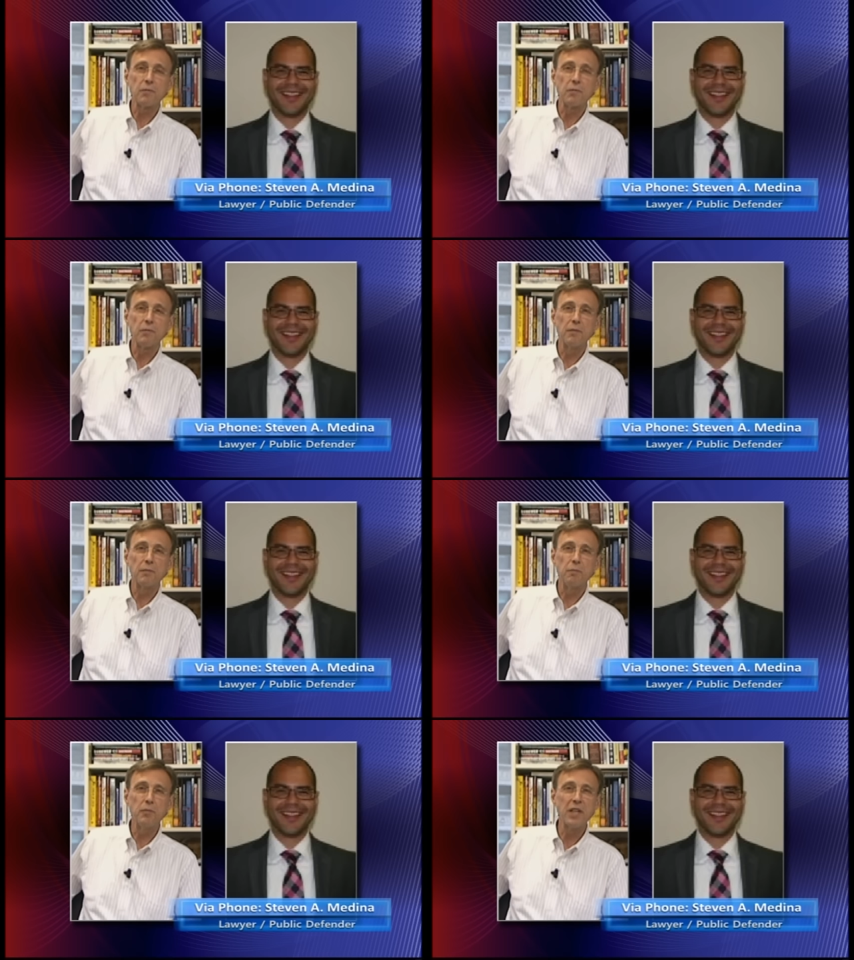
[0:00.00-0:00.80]

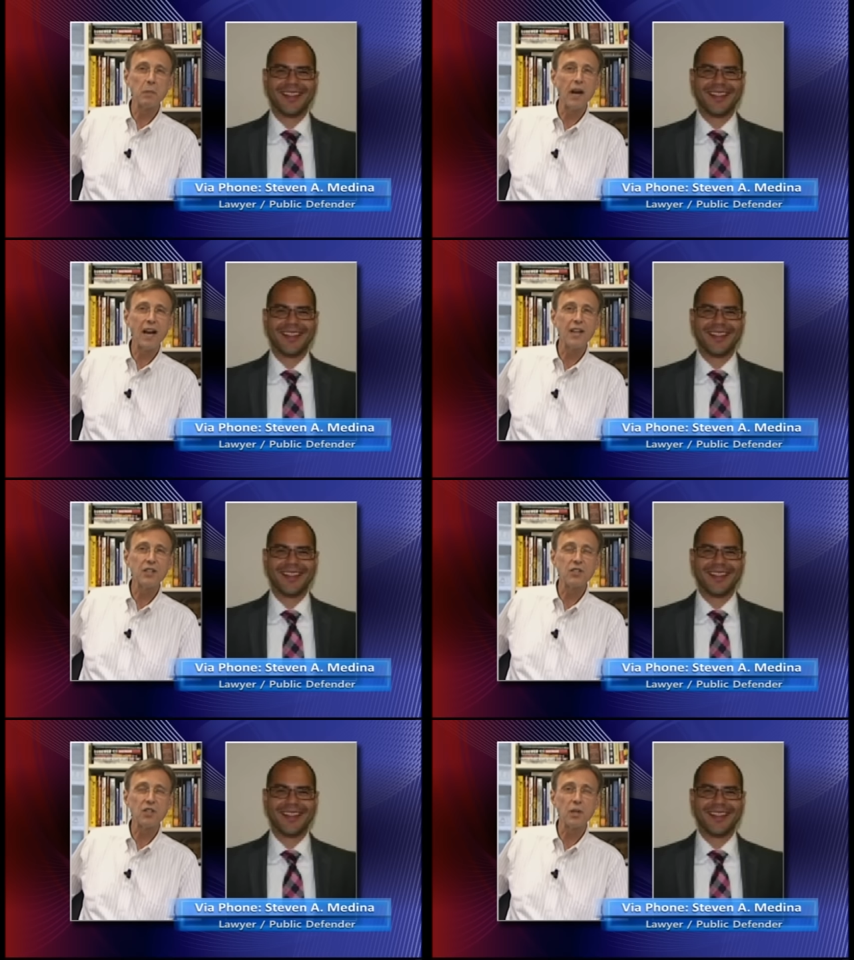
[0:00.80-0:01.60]

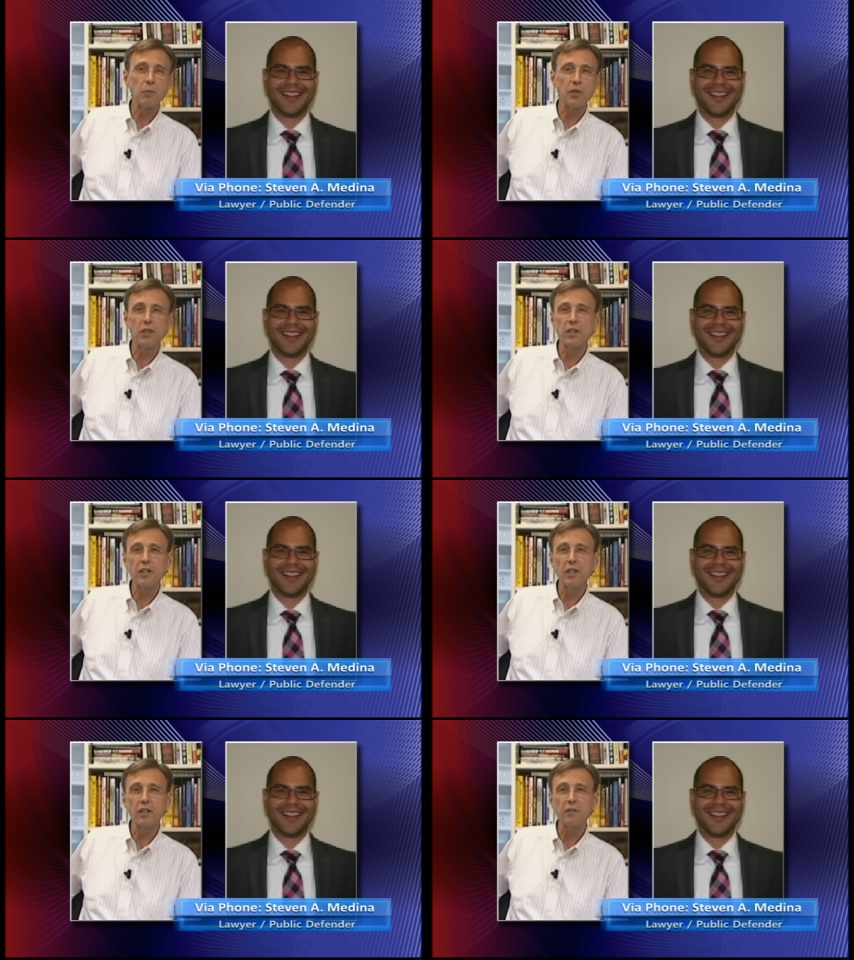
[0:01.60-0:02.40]
Speaker 1: minimize the
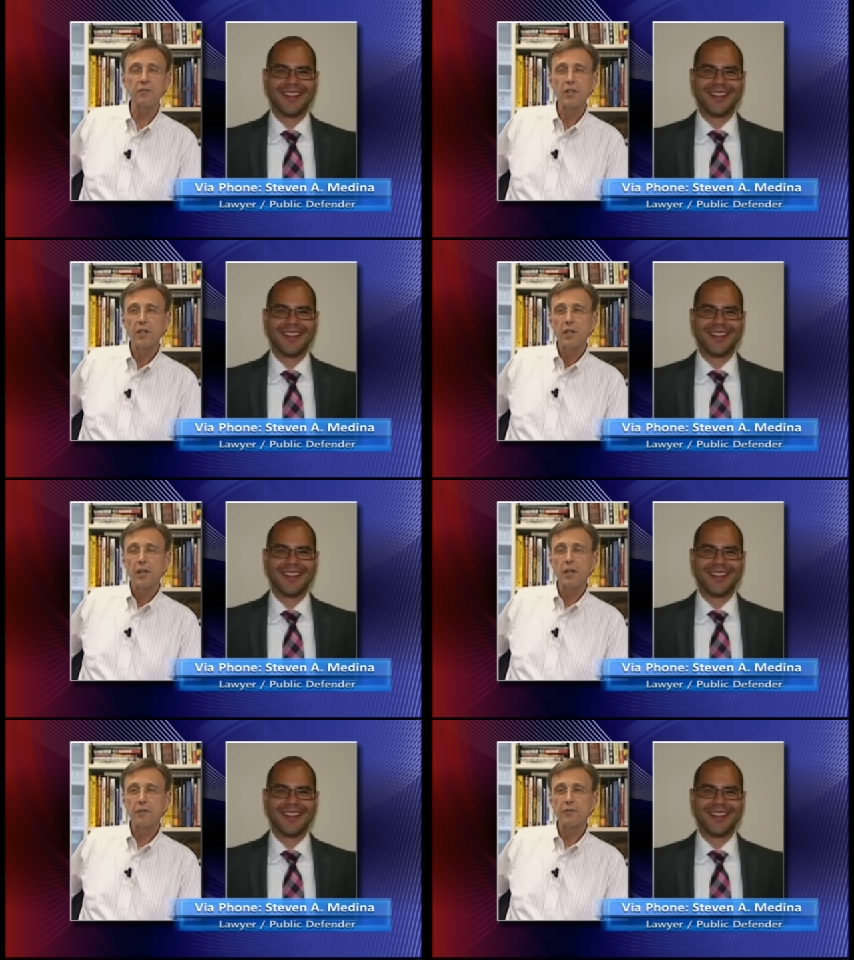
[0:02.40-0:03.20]
ability of
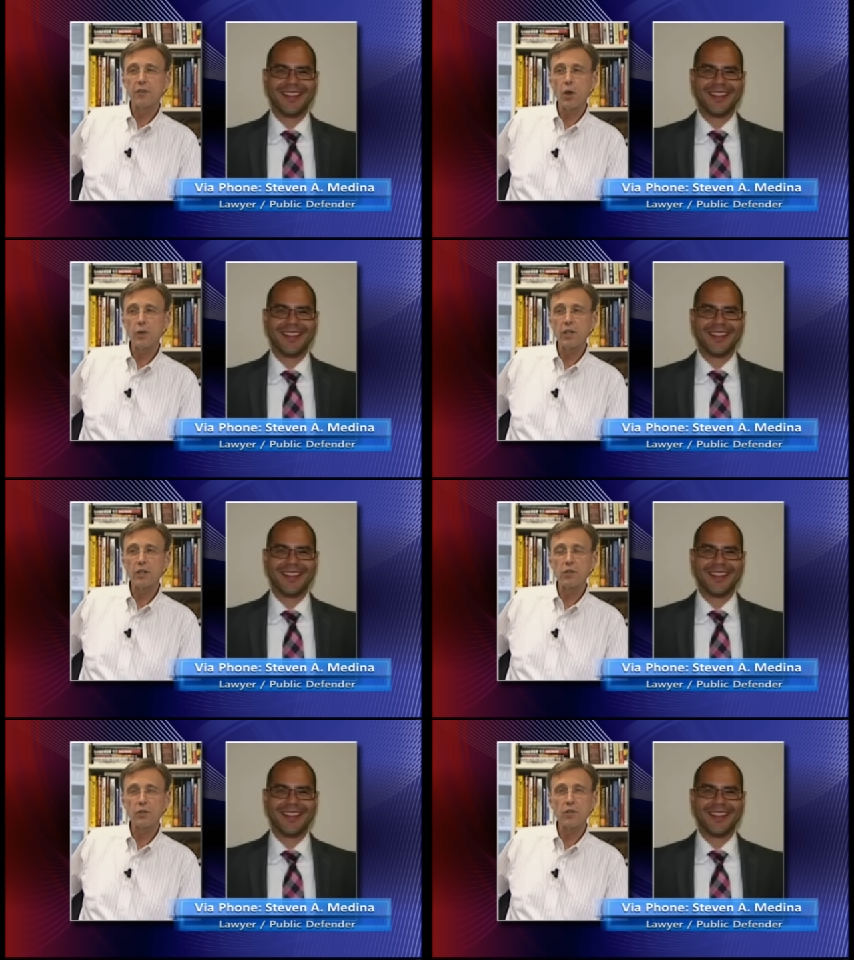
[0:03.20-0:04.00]
Koch
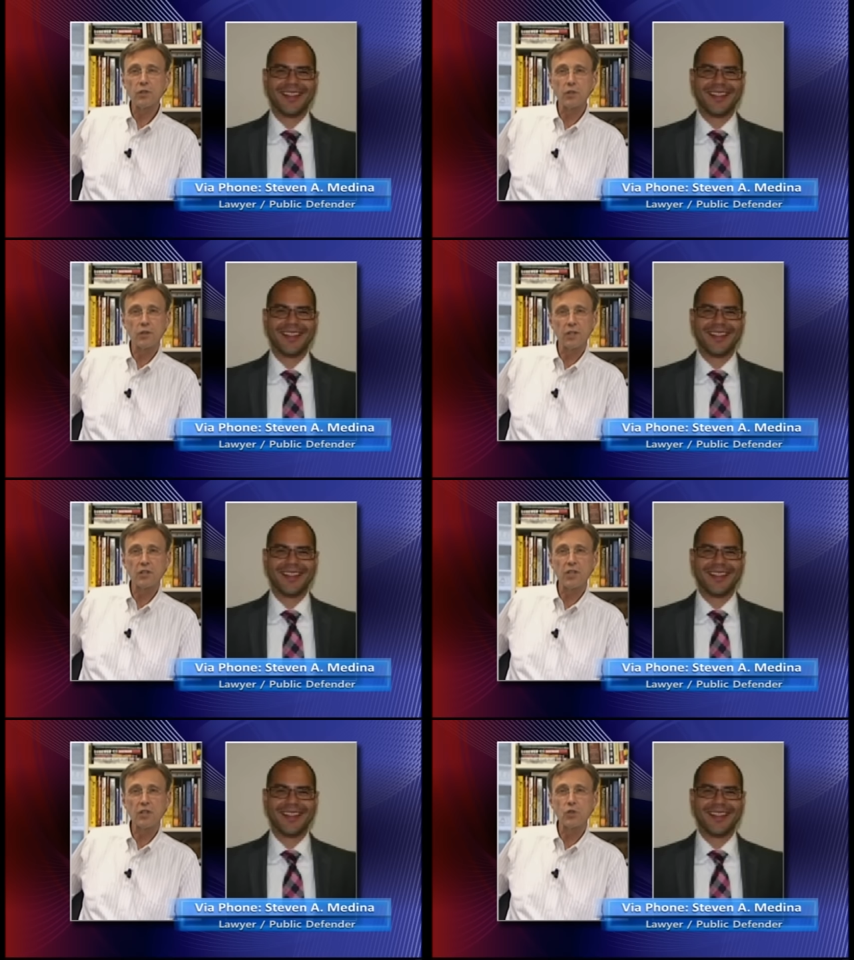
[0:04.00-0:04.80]
Industries, or in
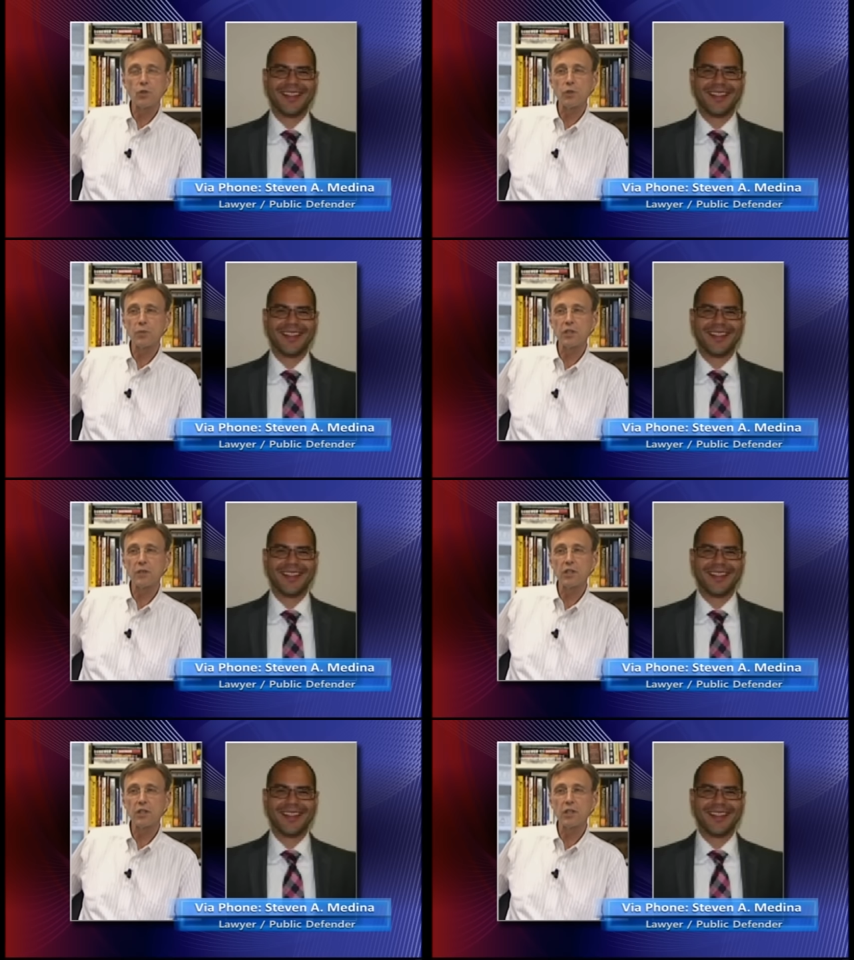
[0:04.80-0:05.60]
this case Georgia
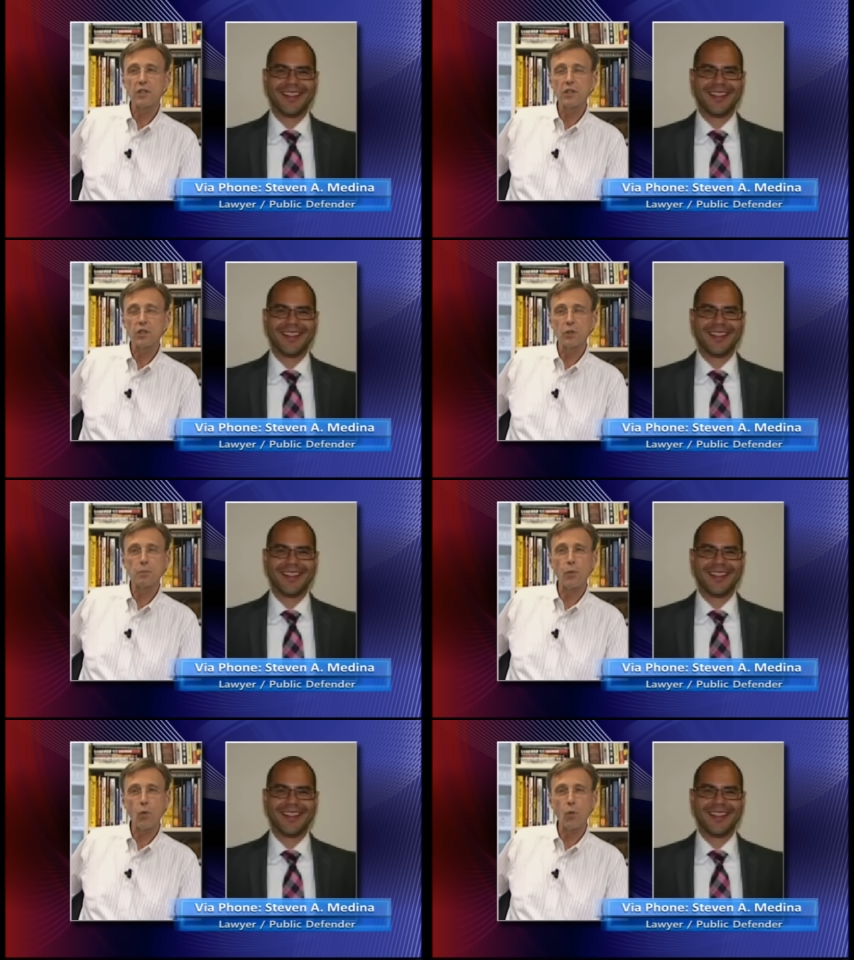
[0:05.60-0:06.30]
Pacific, to just